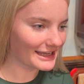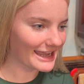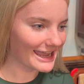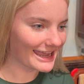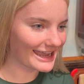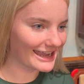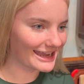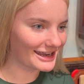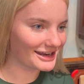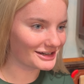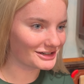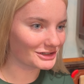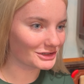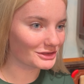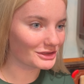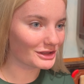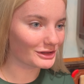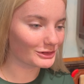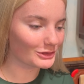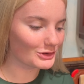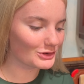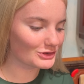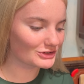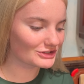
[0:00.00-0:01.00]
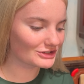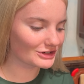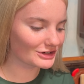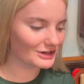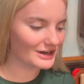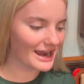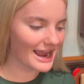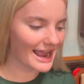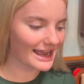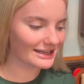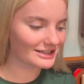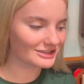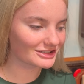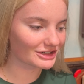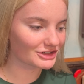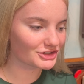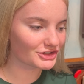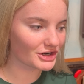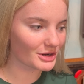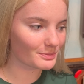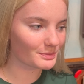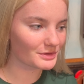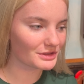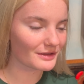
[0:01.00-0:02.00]
and the loser has to
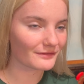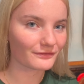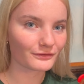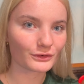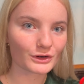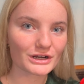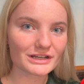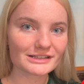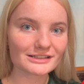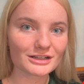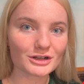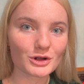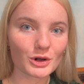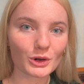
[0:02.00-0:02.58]
jump in the freezing